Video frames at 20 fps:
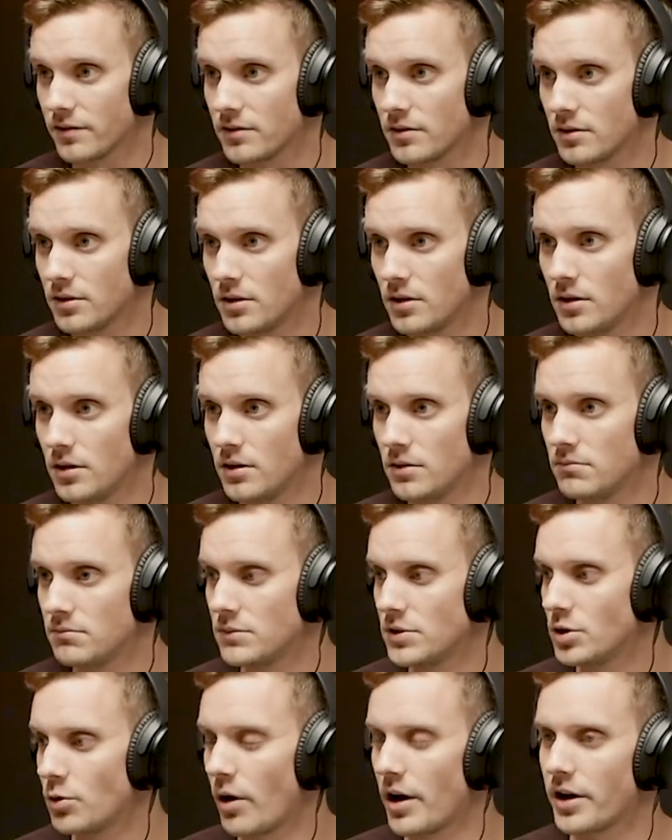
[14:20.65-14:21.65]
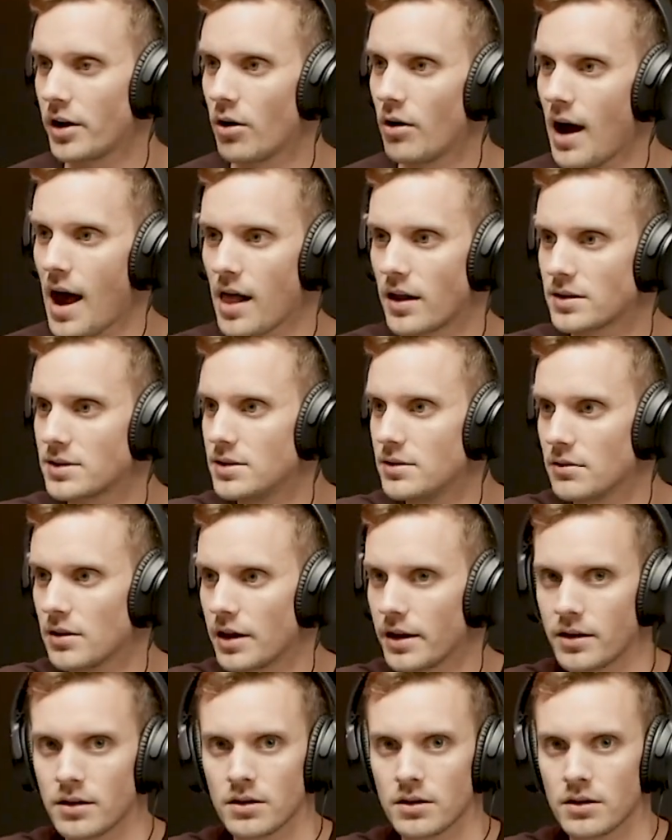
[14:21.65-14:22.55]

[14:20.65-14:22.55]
Mm-hmm. Do I go, Alex, dude,